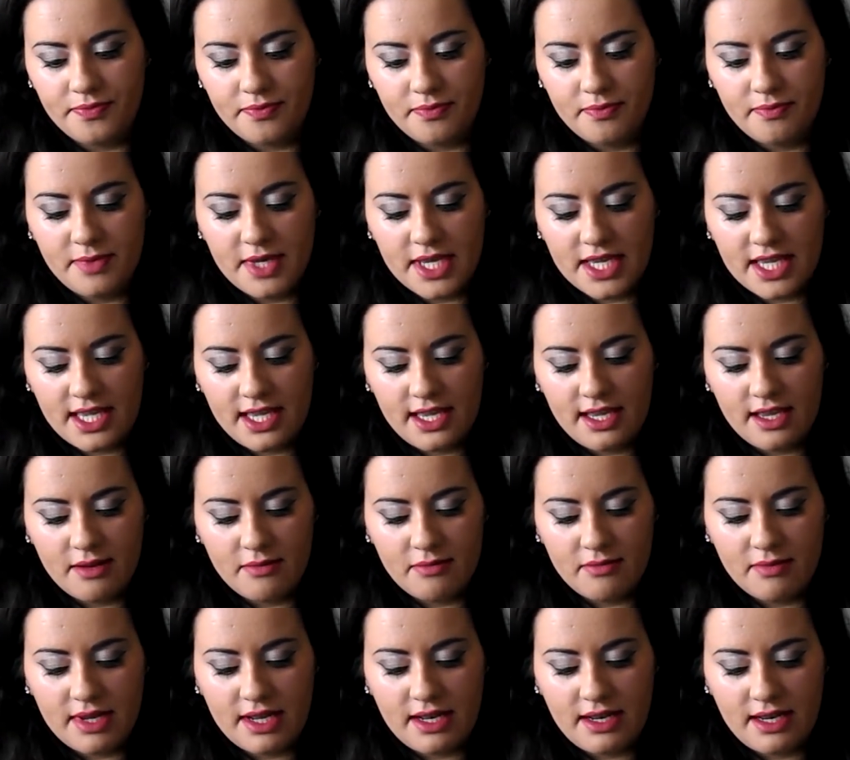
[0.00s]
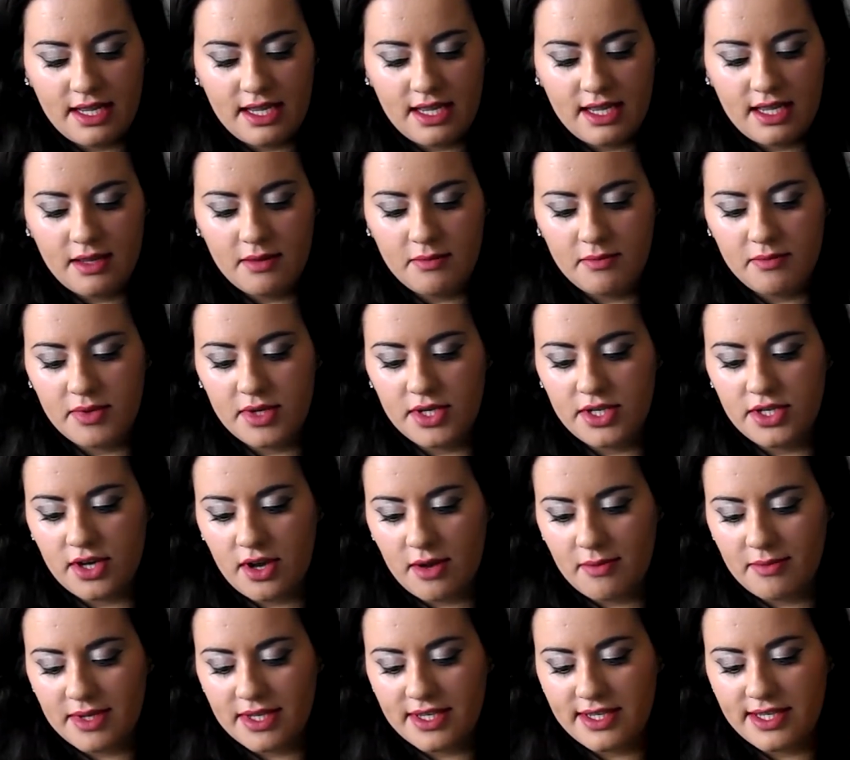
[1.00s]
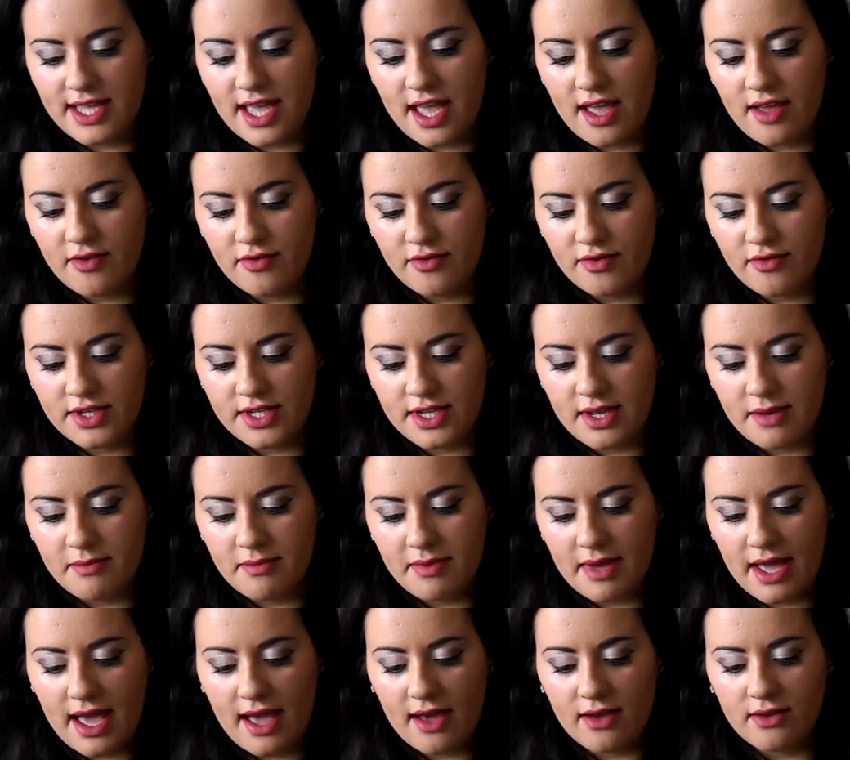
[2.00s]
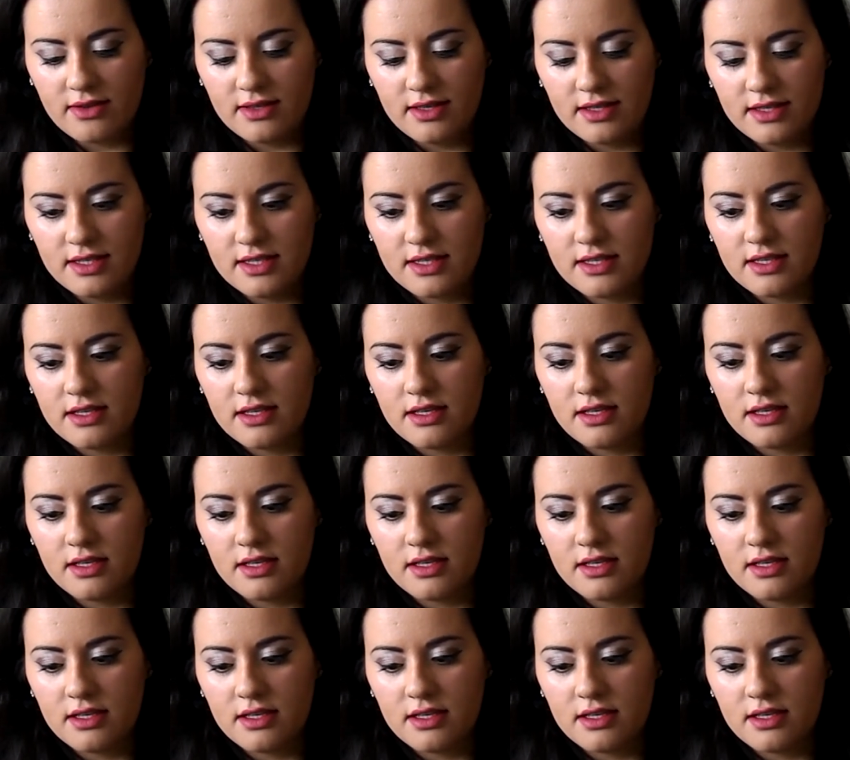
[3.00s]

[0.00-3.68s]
Mickey and Minnie pajama set for £10.